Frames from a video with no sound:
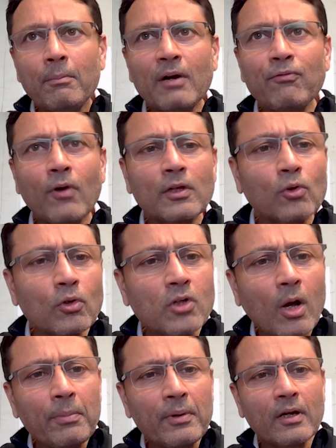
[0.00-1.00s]
But for those
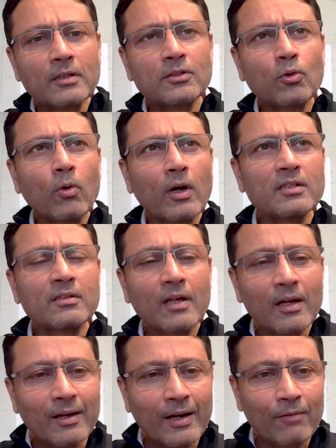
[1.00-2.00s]
operators who are
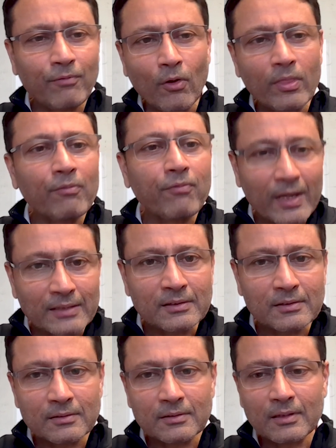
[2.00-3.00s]
still kind of on the
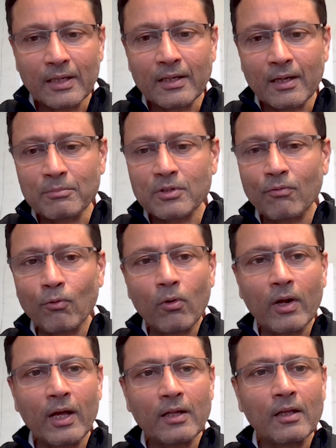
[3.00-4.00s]
fence in terms of
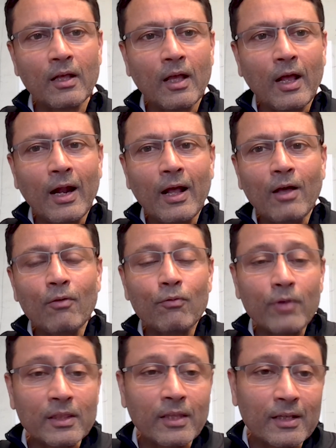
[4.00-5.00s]
ORAN,
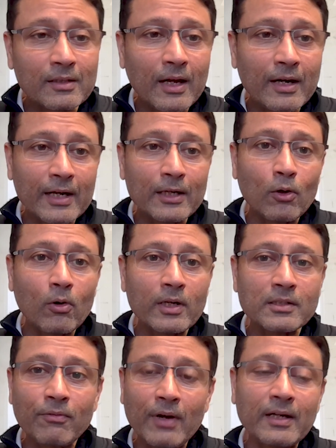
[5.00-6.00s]
we think that indoor
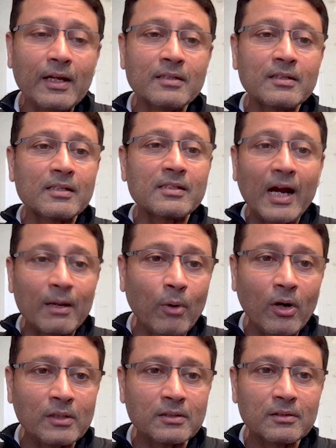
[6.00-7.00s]
is a fantastic
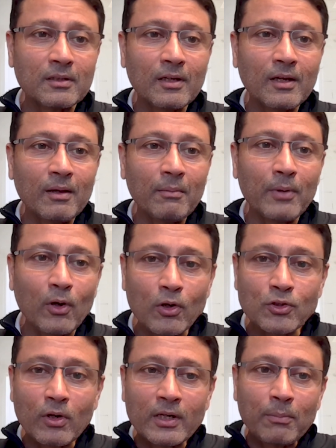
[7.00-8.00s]
sandbox
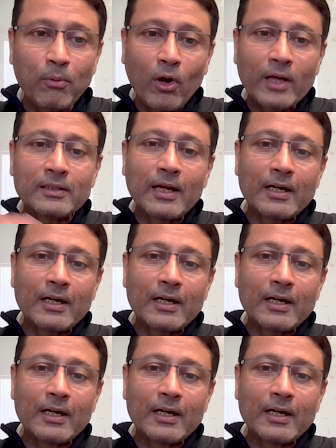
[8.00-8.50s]
because you're deploying